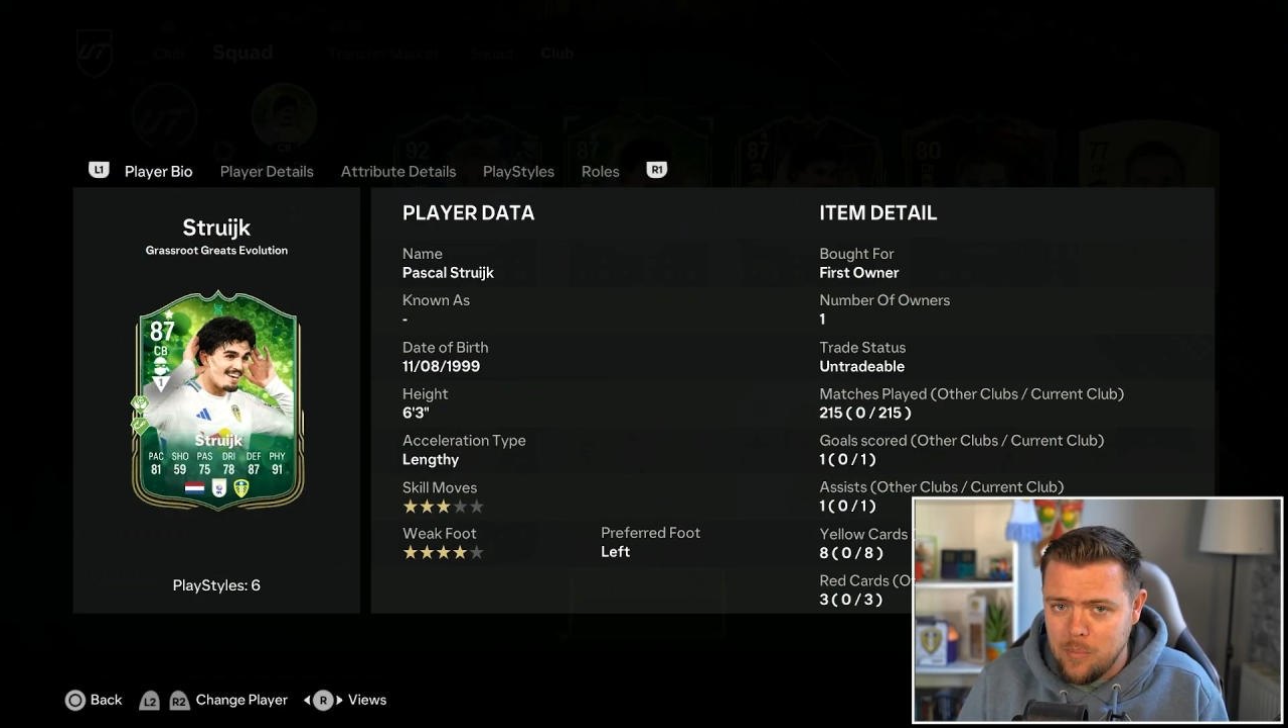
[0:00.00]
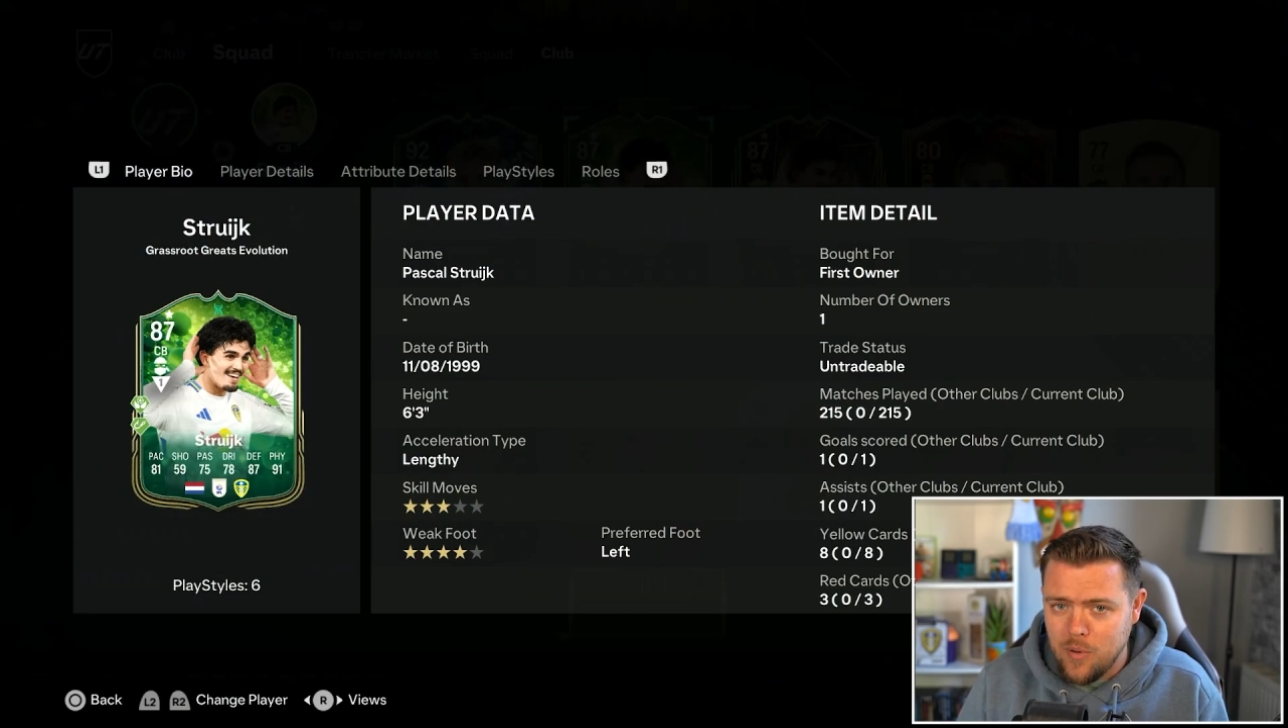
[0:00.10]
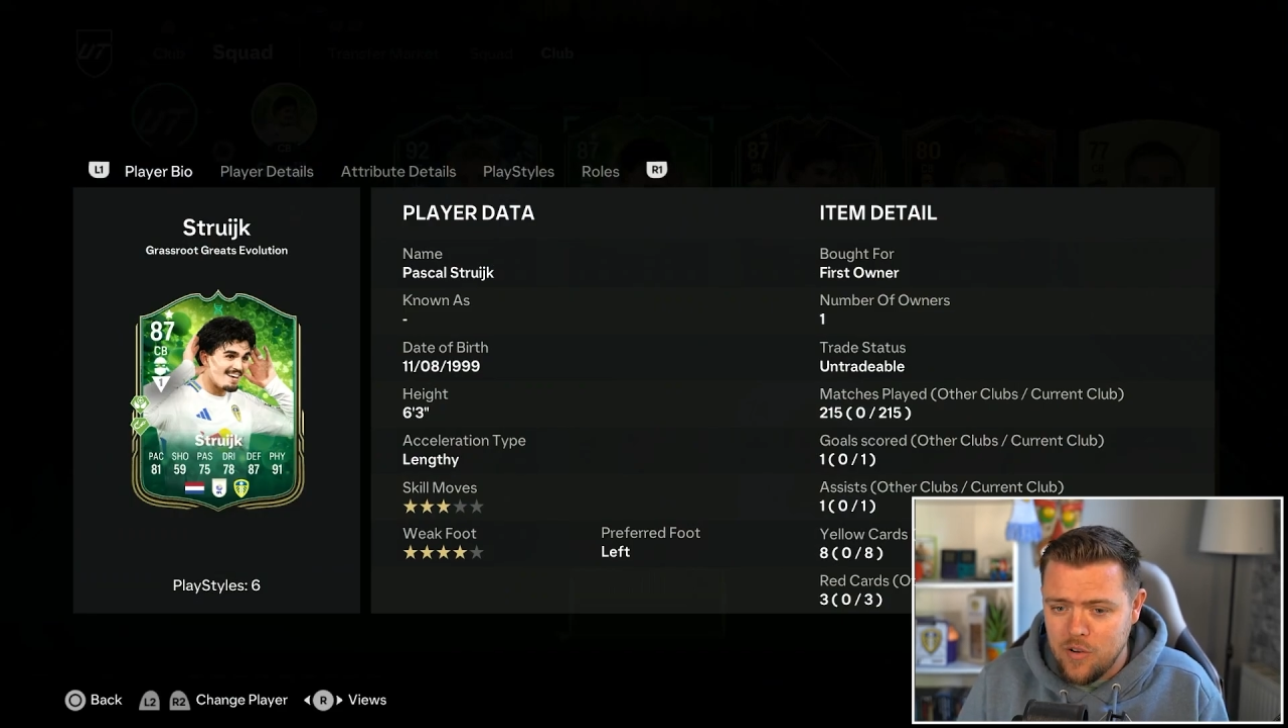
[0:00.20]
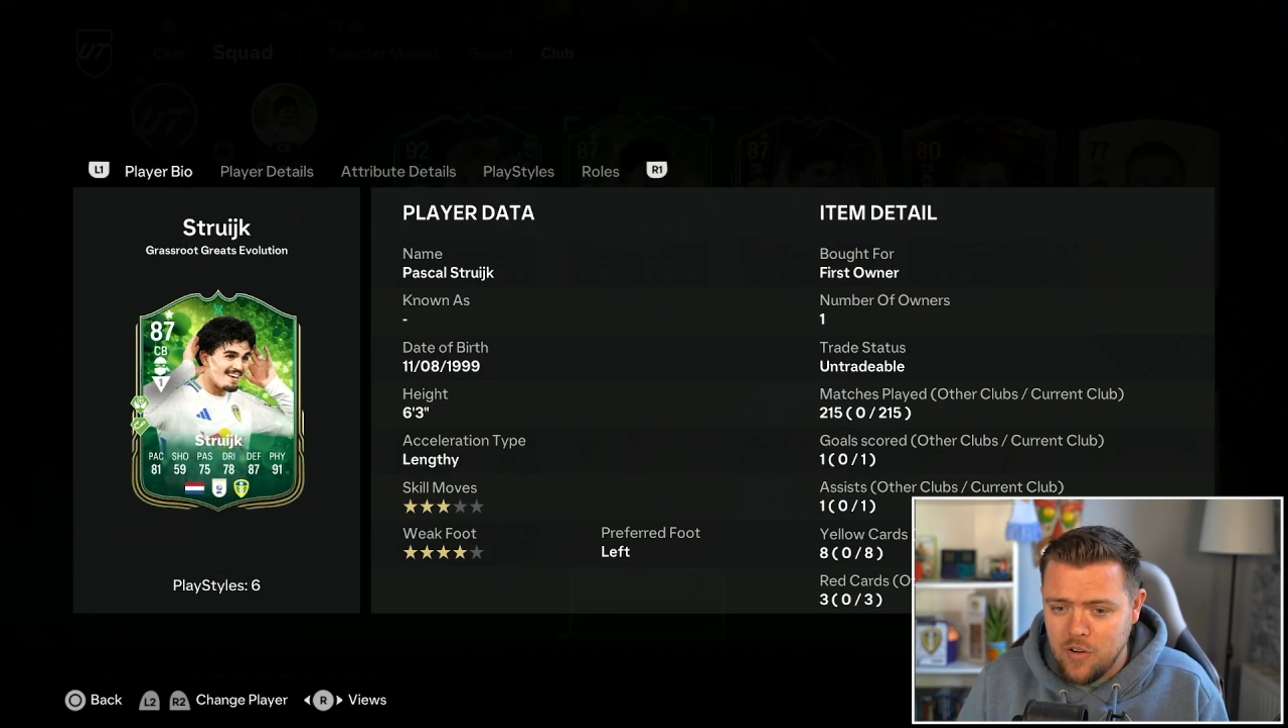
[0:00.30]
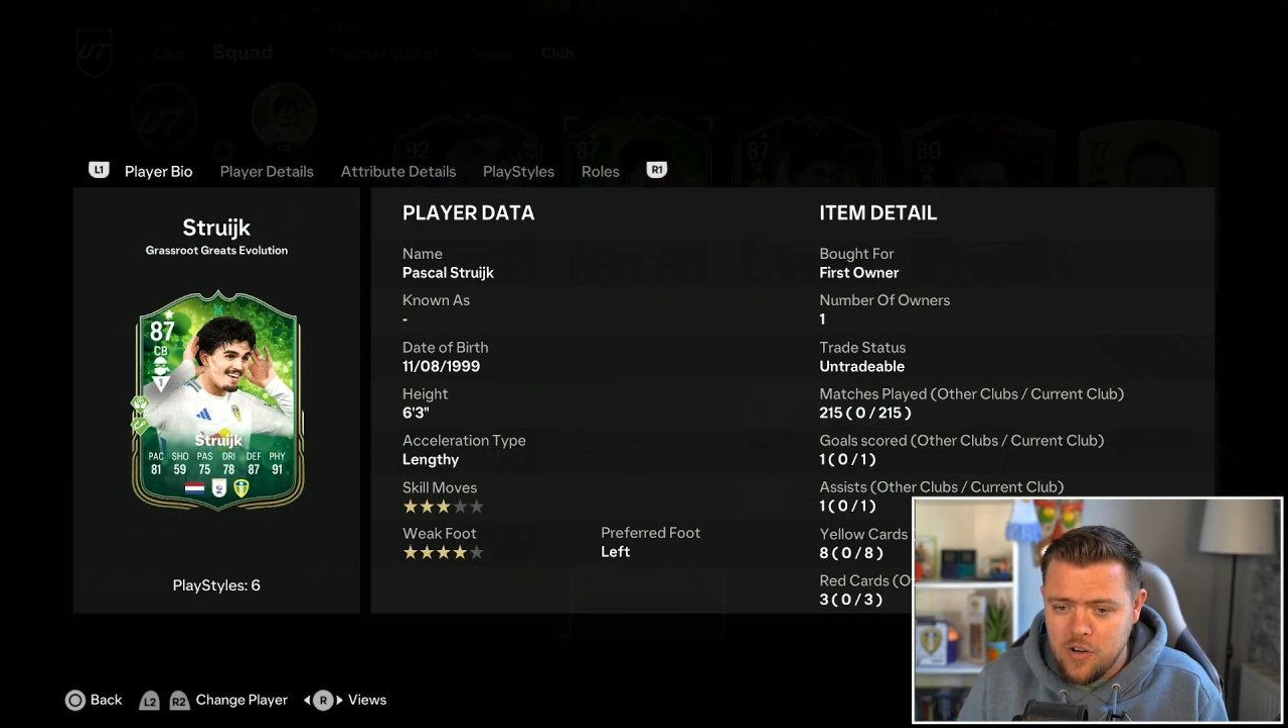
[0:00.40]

on putting on